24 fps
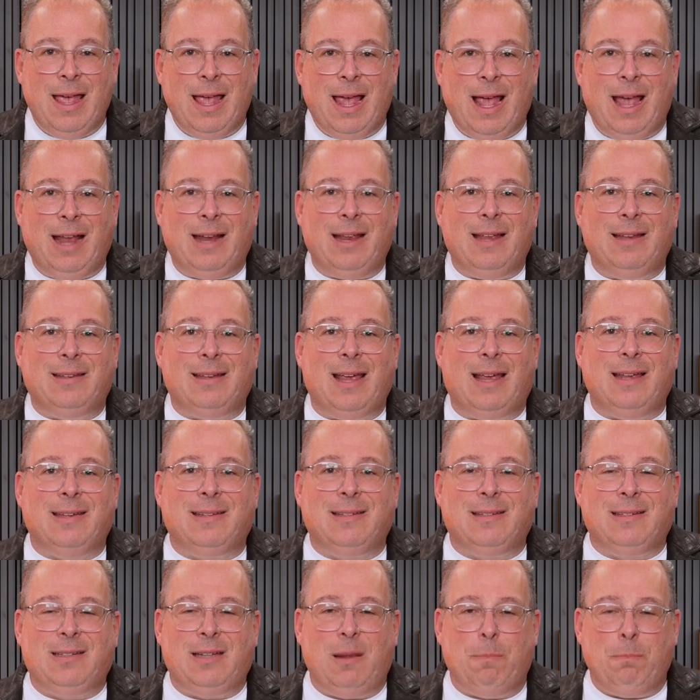It is a
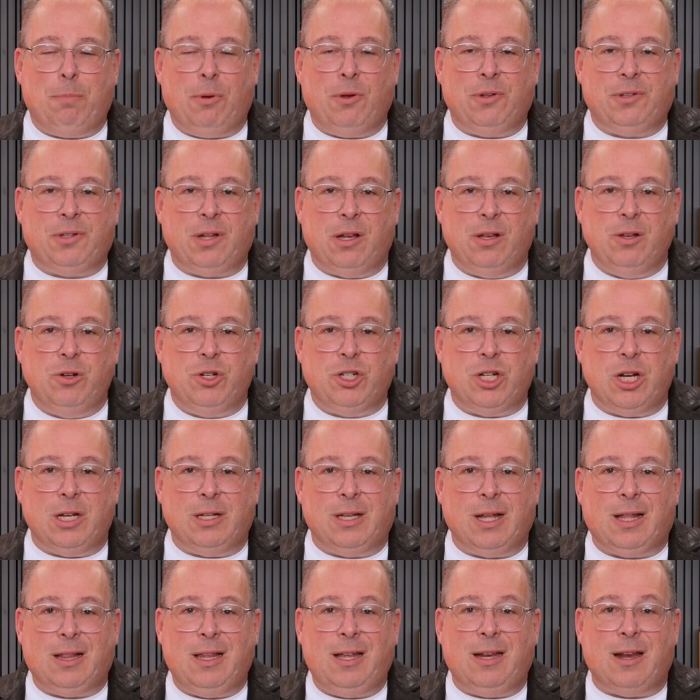simple solution
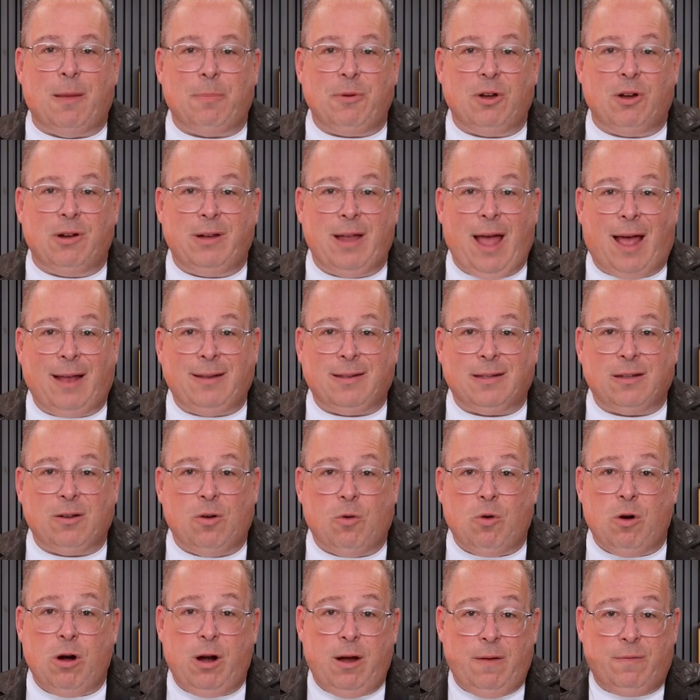to clean up your desk,
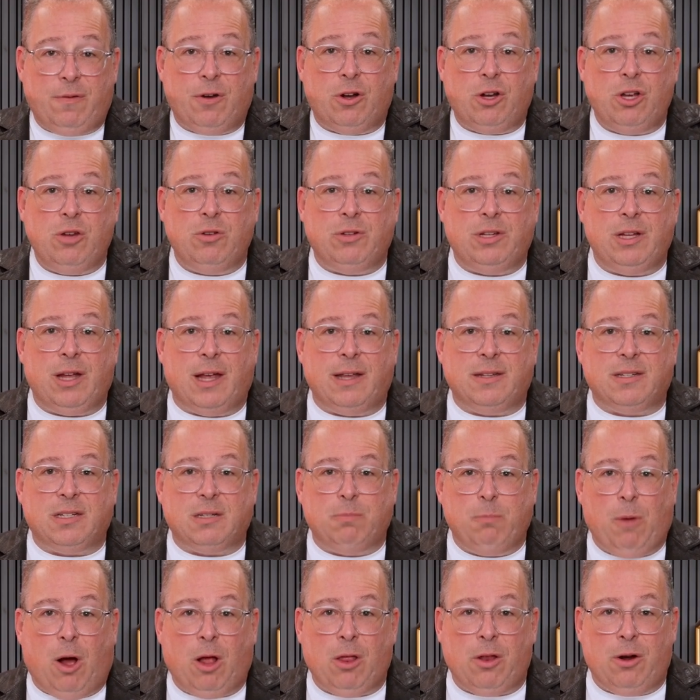or if you're using a
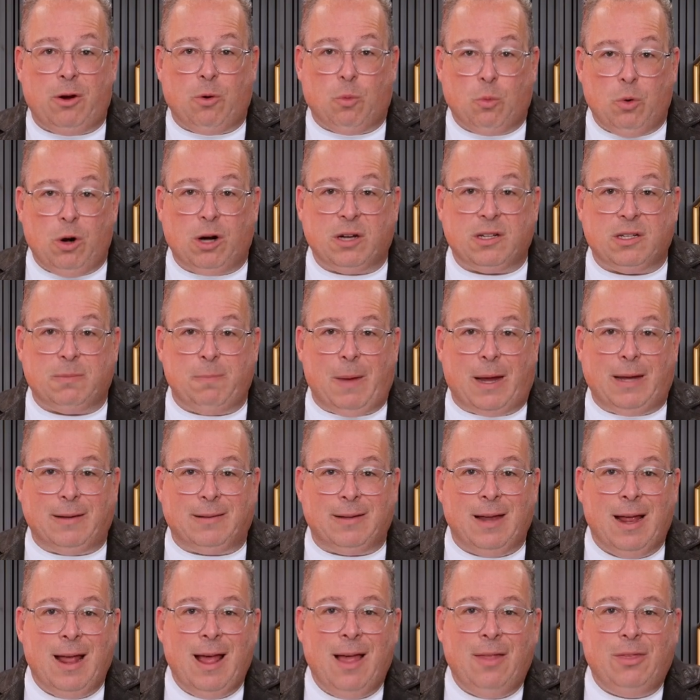smaller
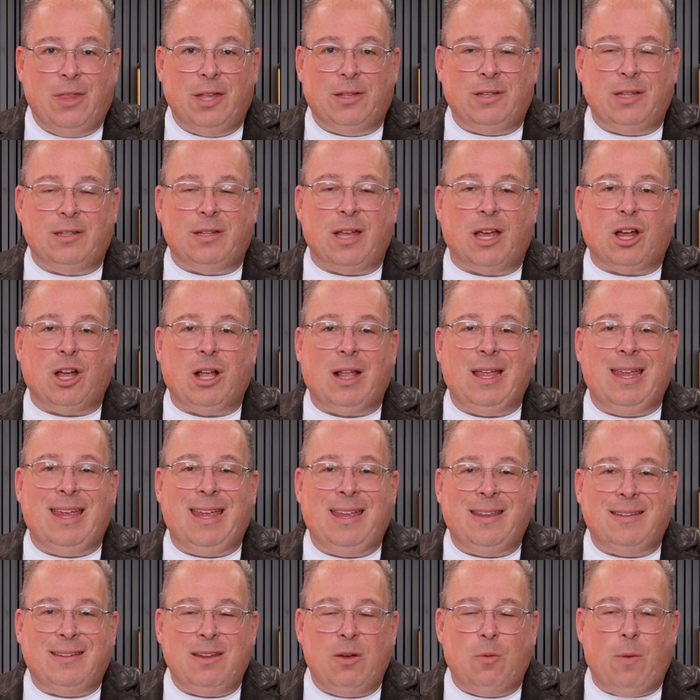workspace, this is an
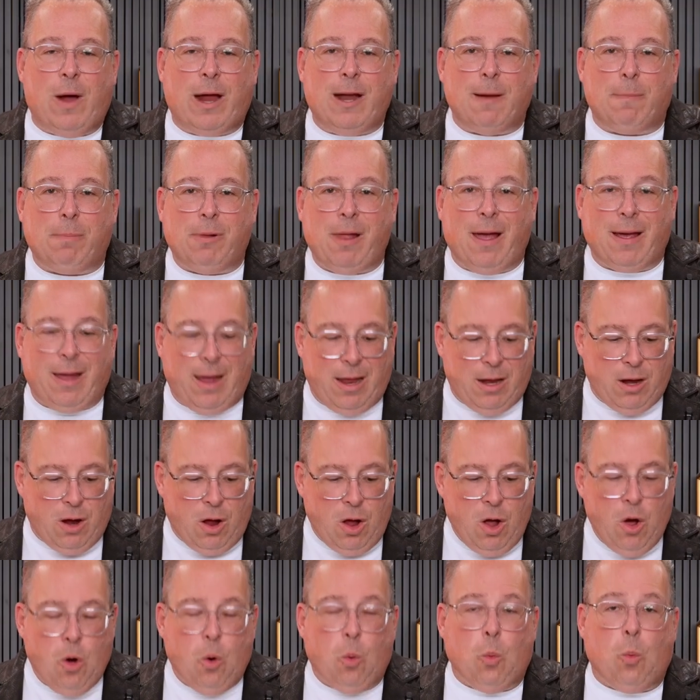easy way to plug in
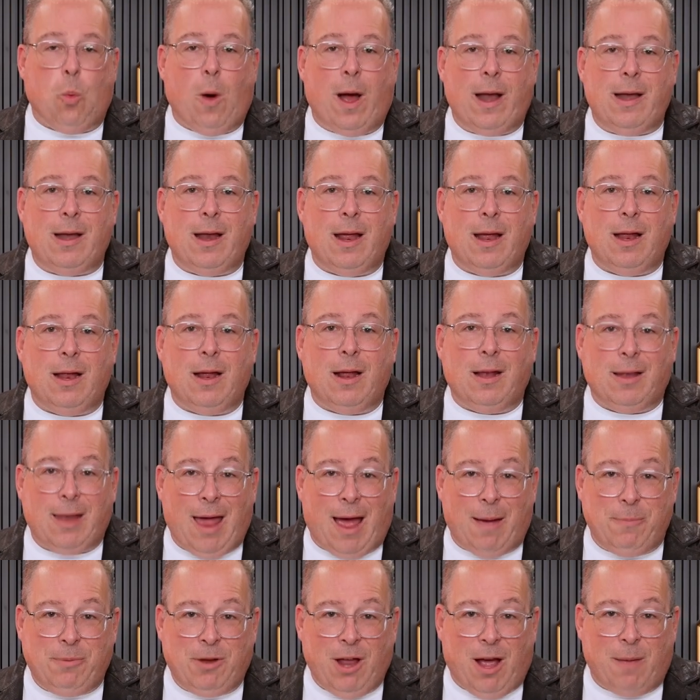one
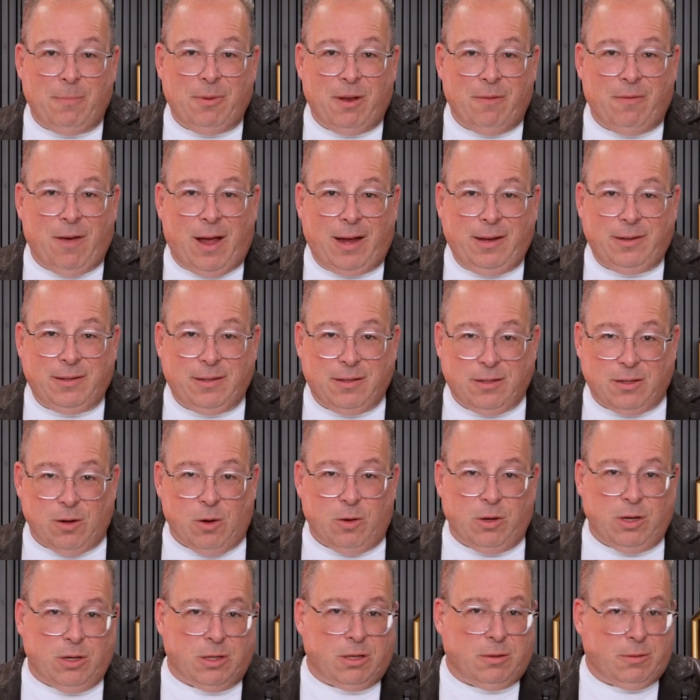laptop device,
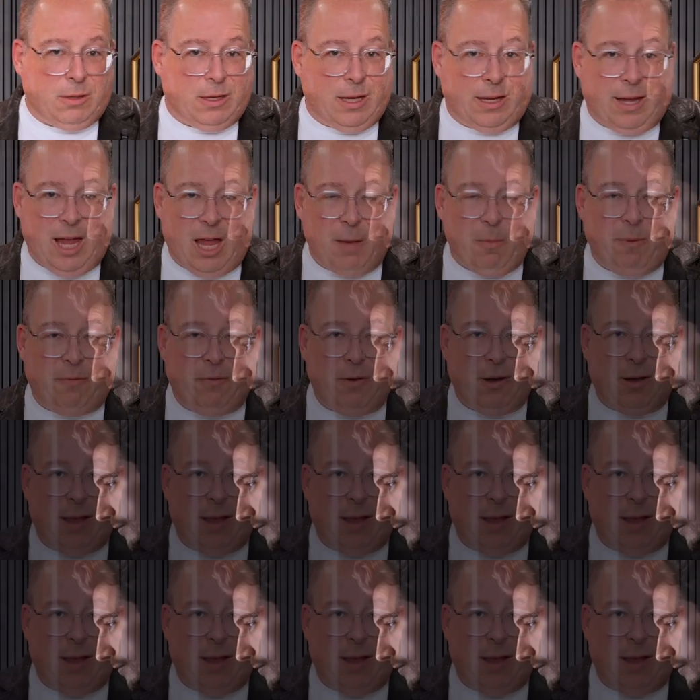so use the cable for your